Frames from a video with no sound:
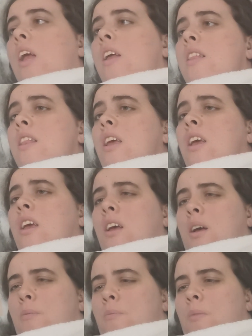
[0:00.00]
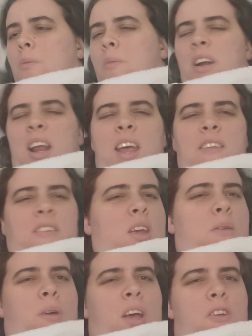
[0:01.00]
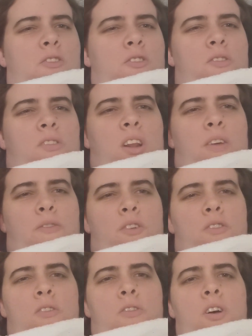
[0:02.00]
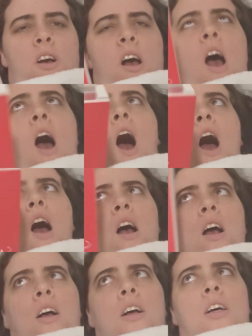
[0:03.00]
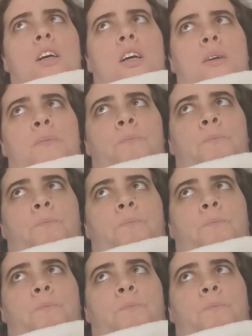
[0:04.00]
in the, about 18 pages that I've read so far, the